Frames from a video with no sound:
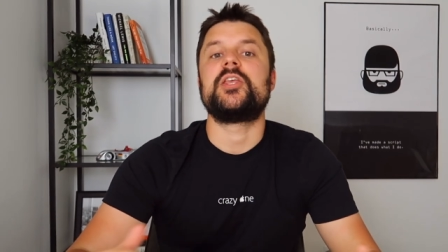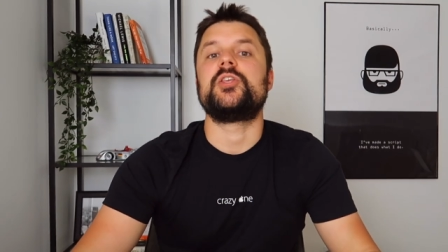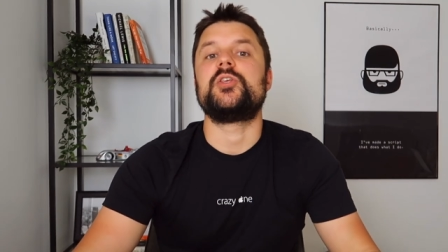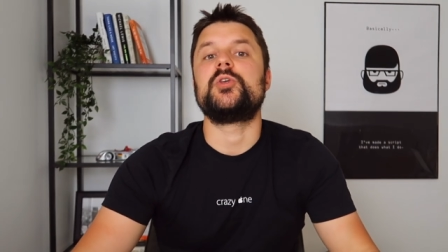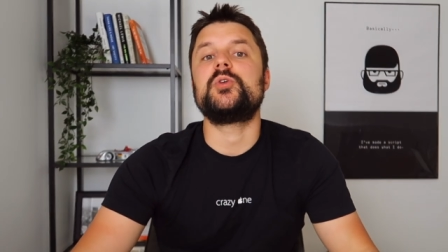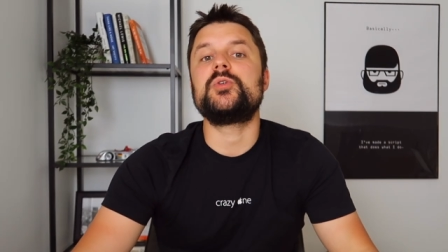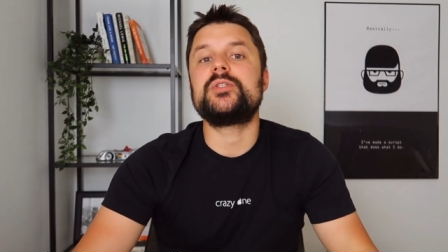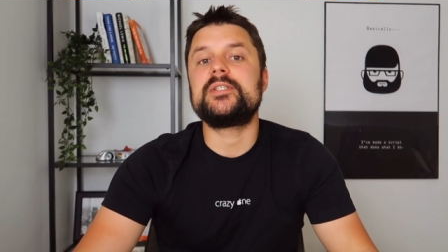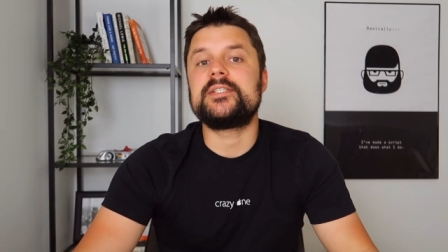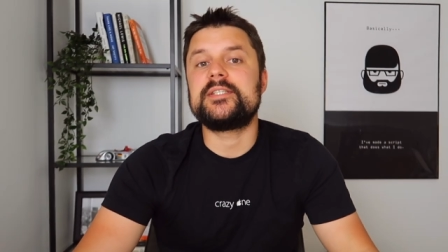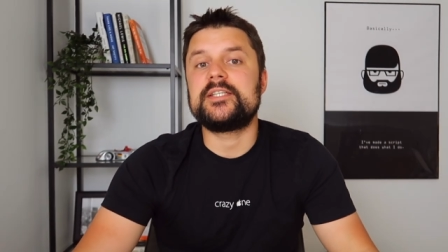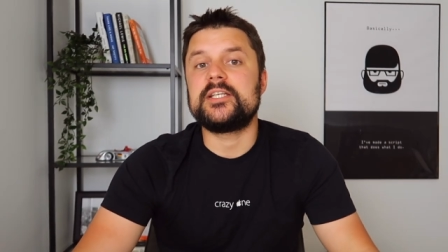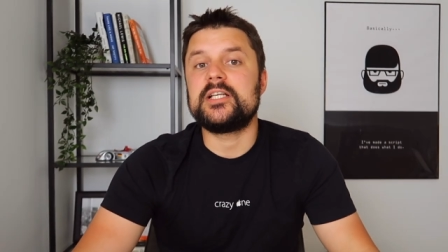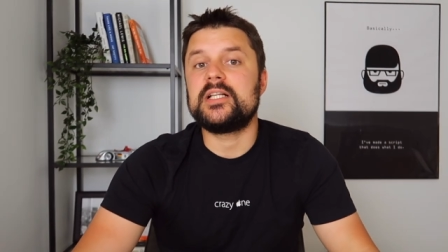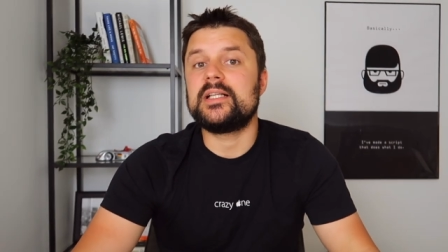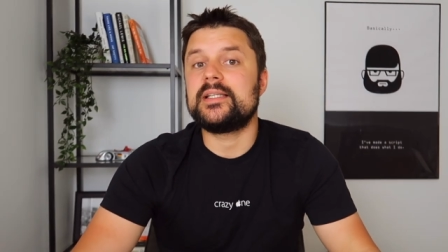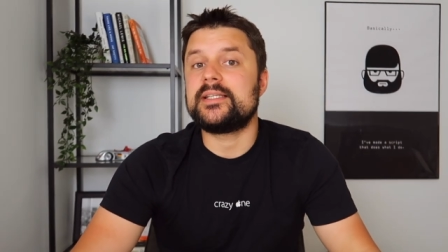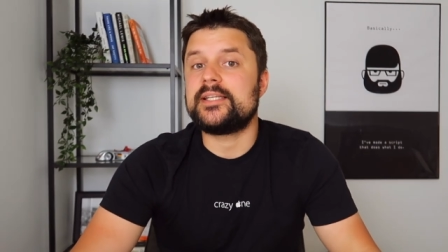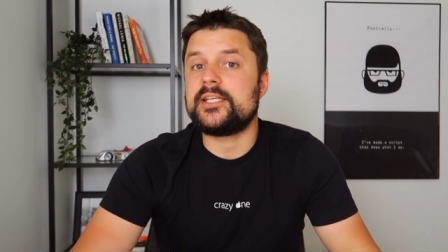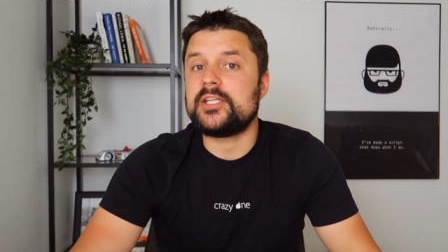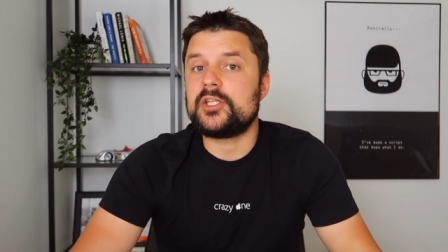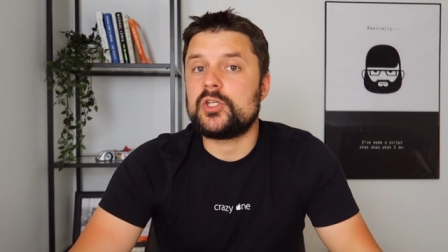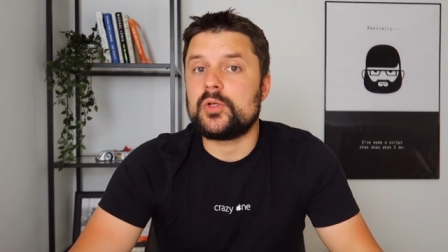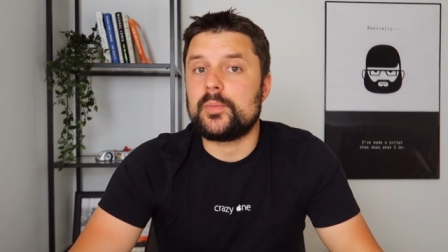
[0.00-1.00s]
You still
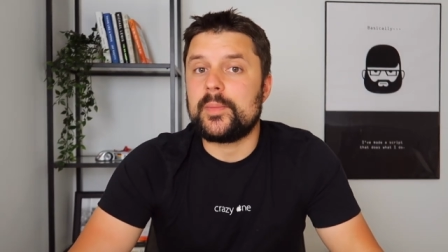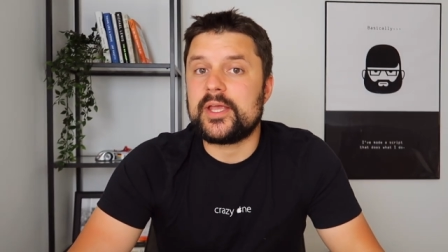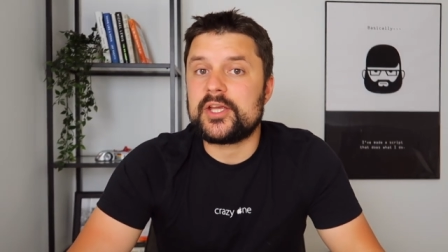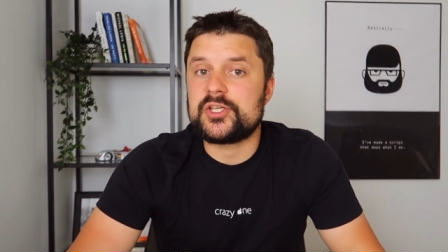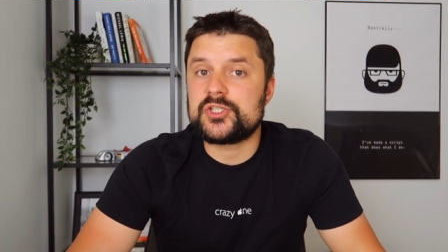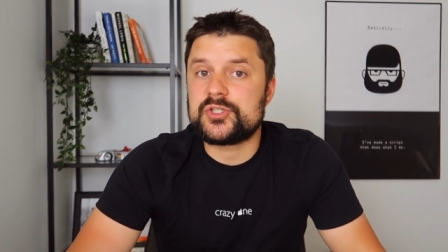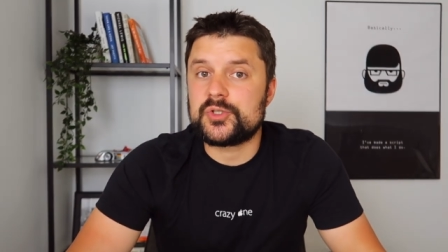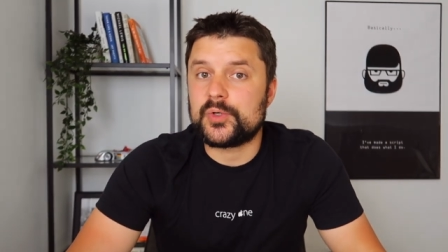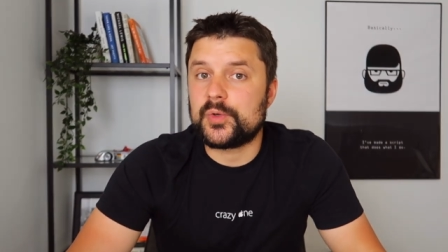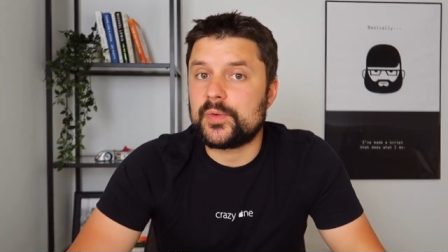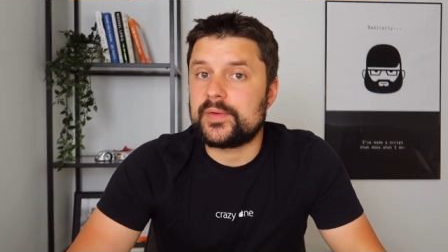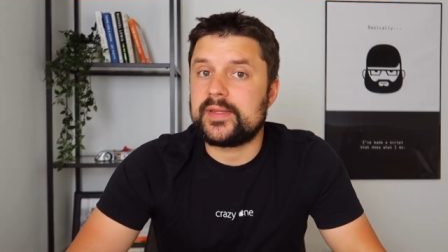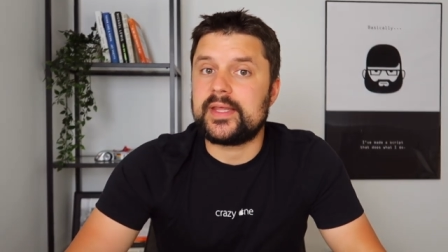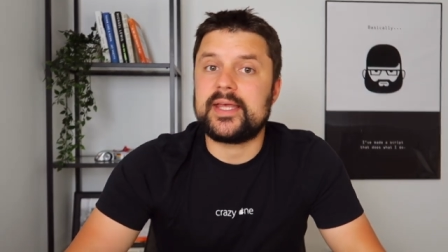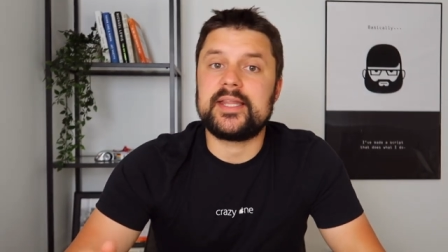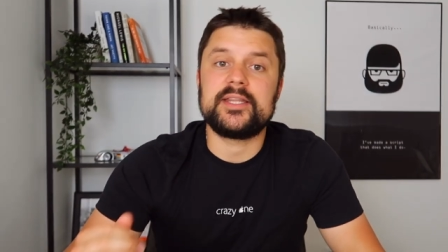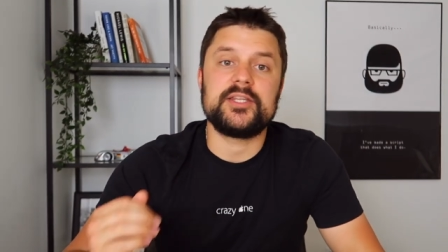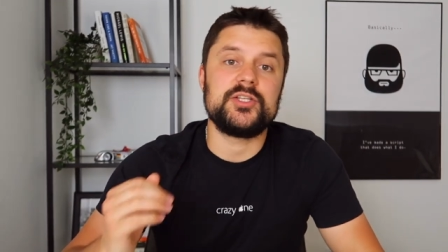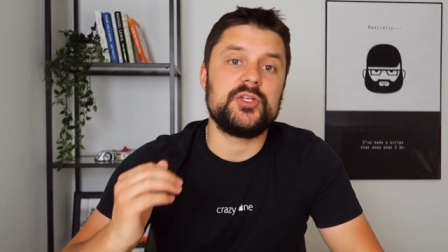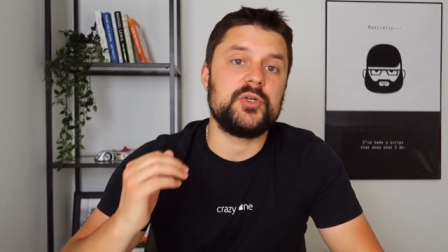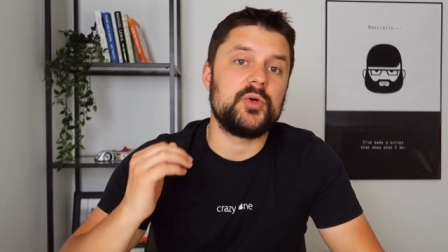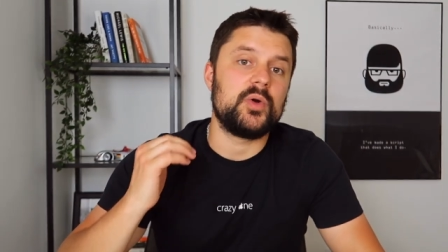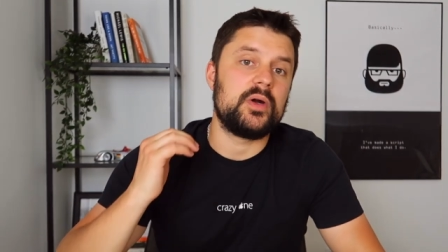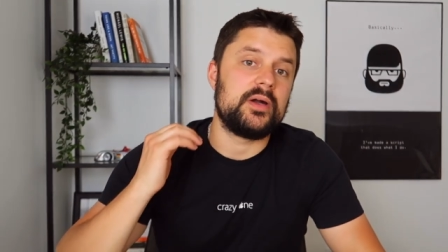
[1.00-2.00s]
need to make sure
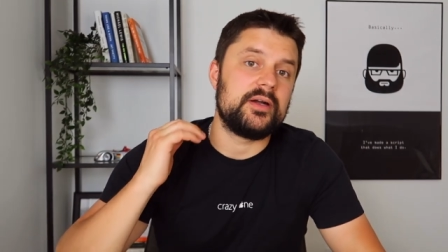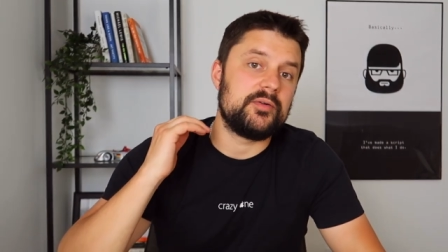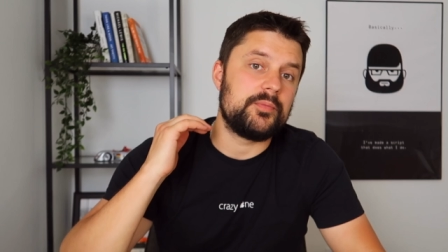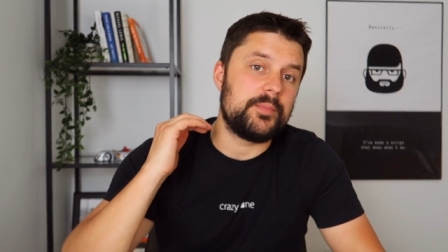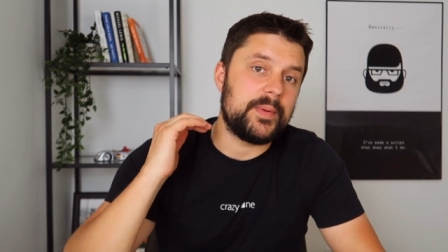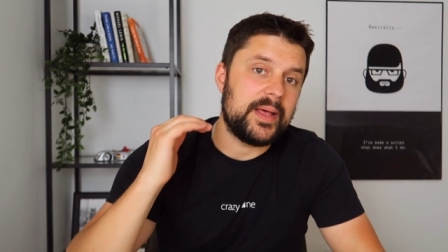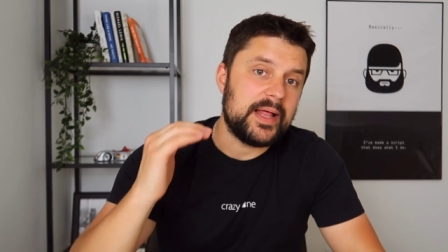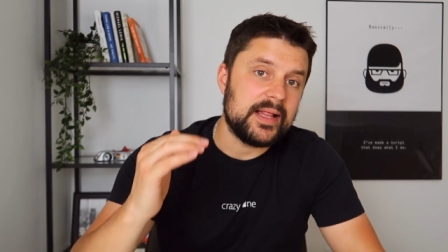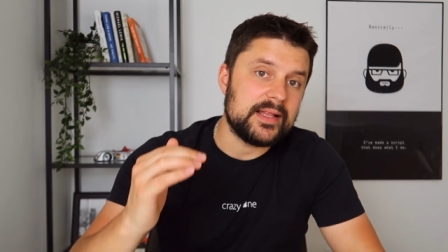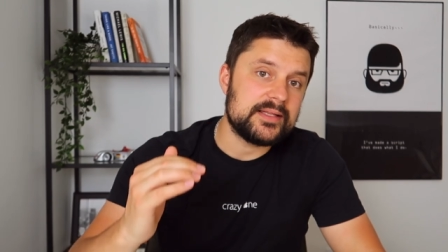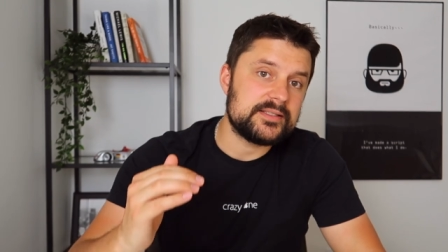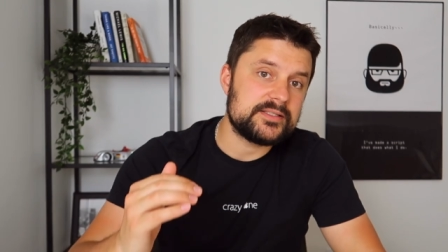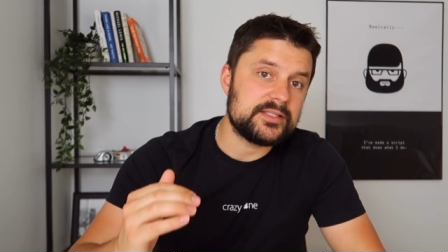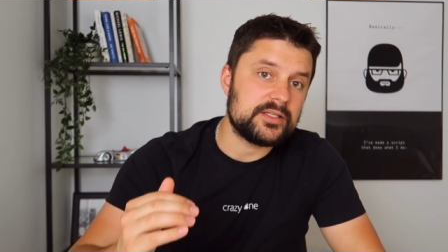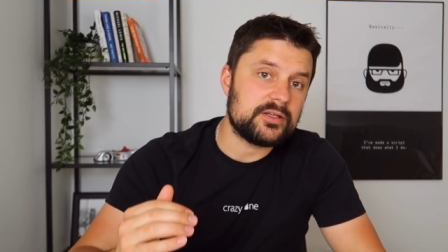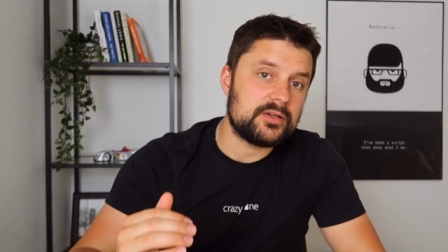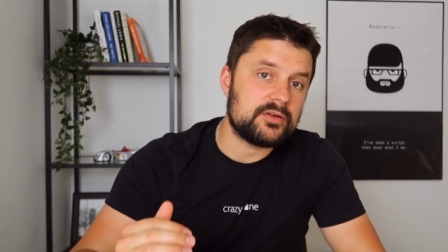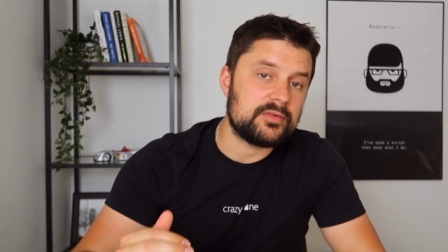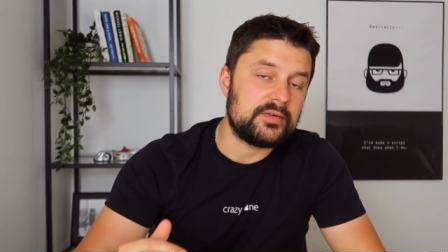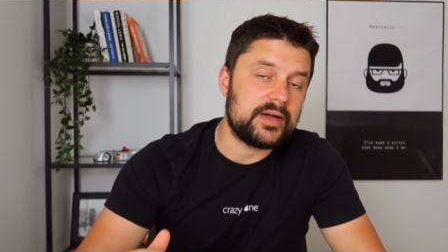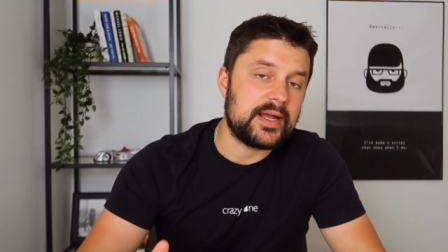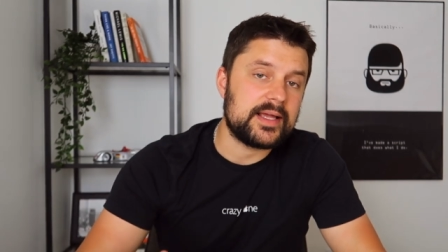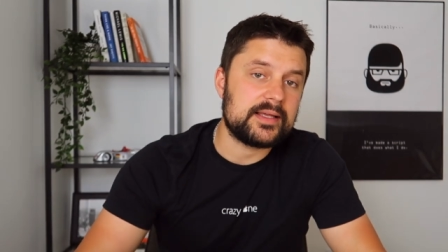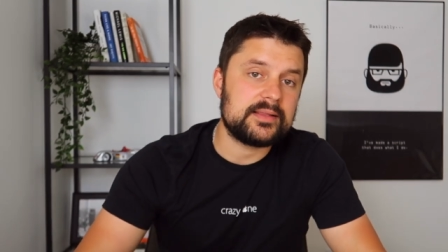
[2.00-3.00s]
that you are rebalancing
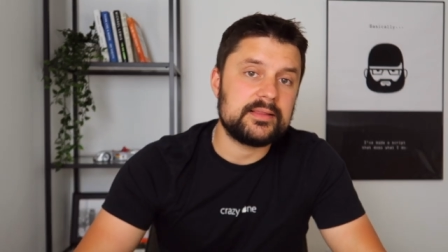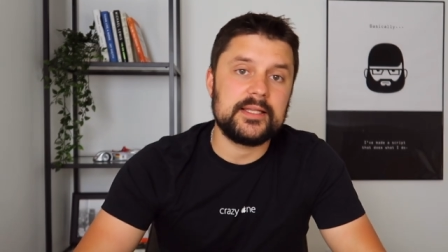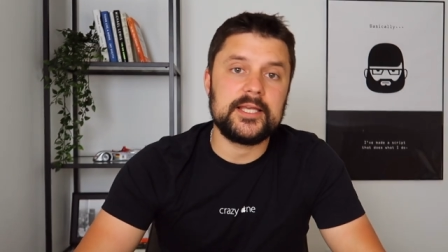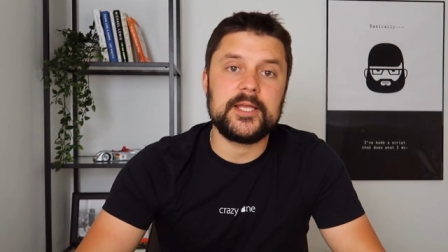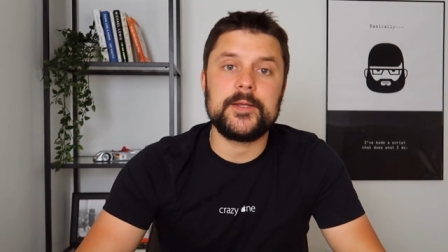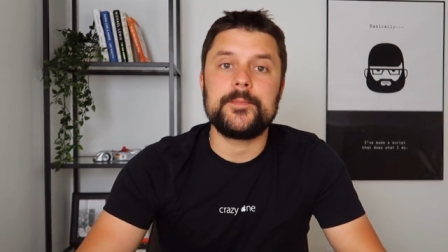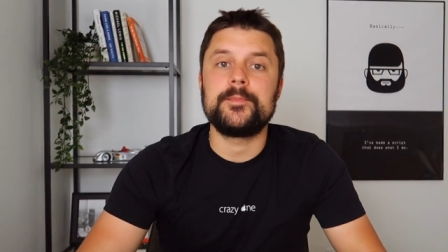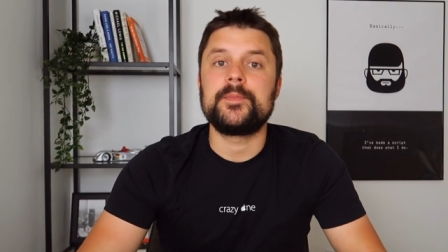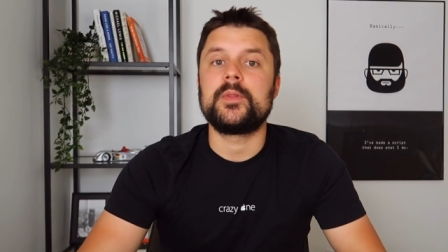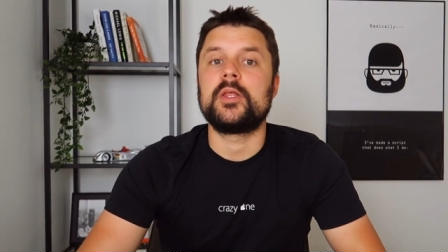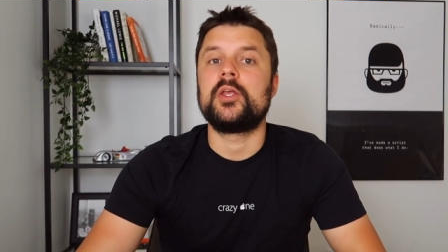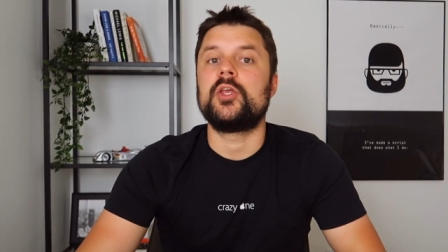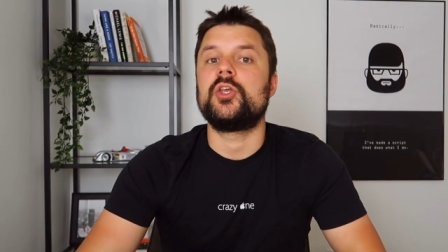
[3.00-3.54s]
correctly,